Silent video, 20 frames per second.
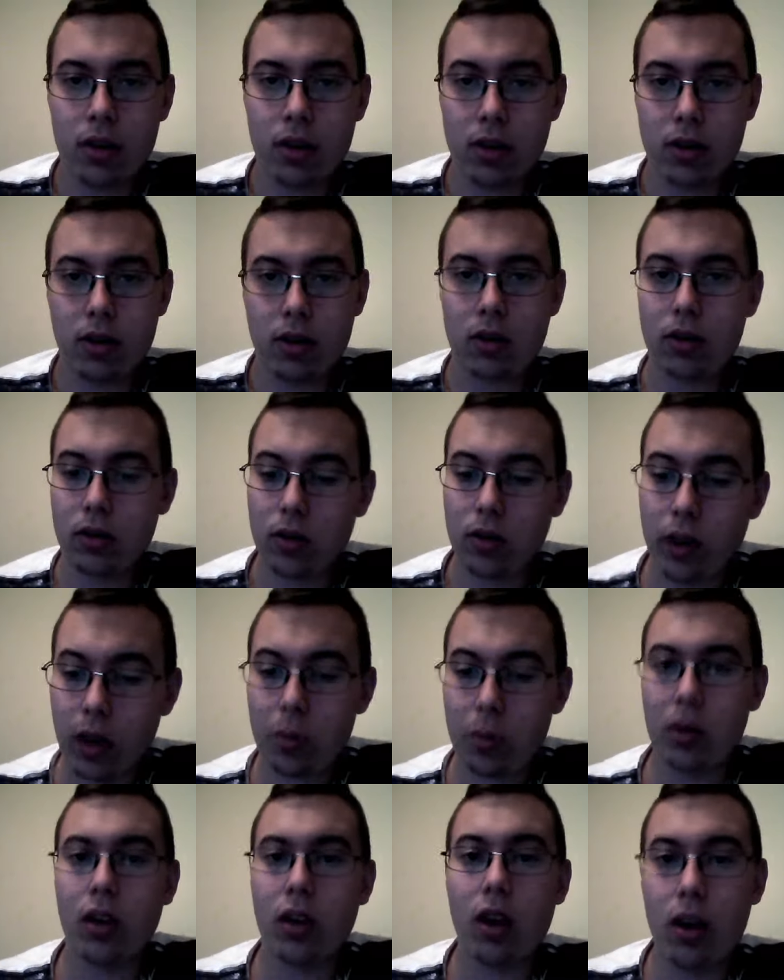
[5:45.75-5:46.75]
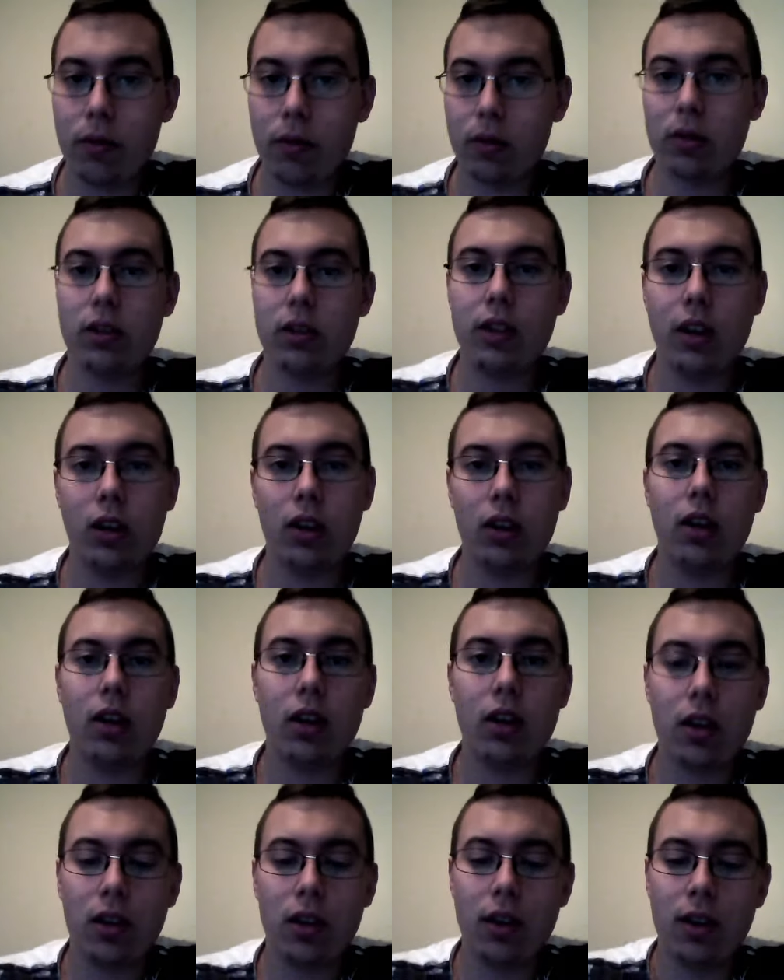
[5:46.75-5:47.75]
and just scrape it off with
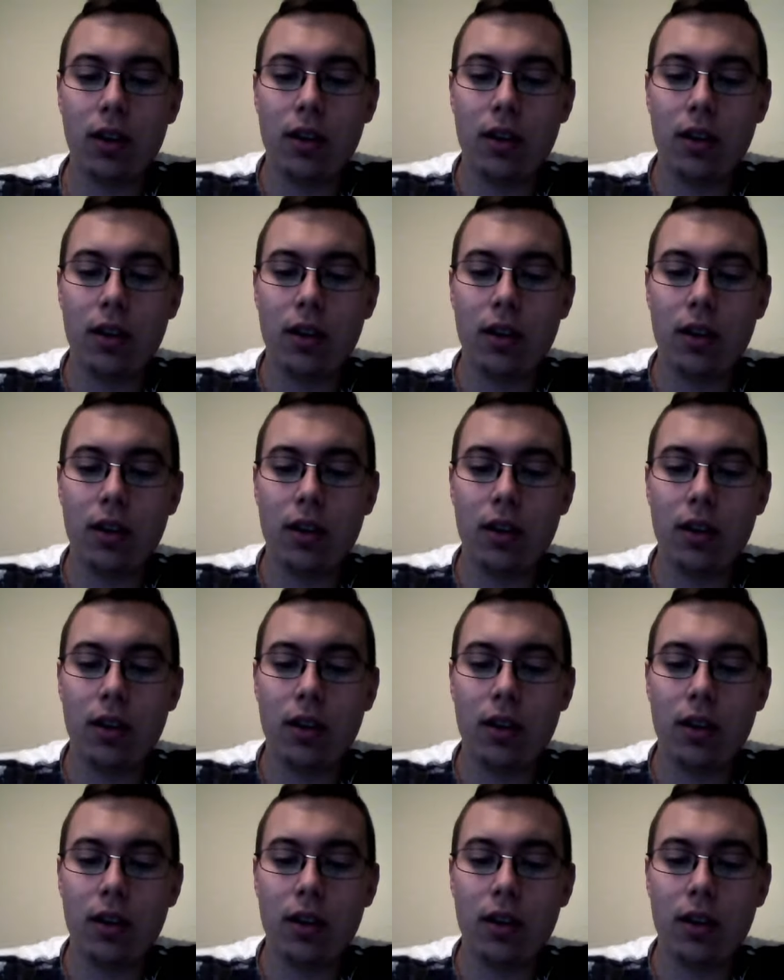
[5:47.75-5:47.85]
CLR.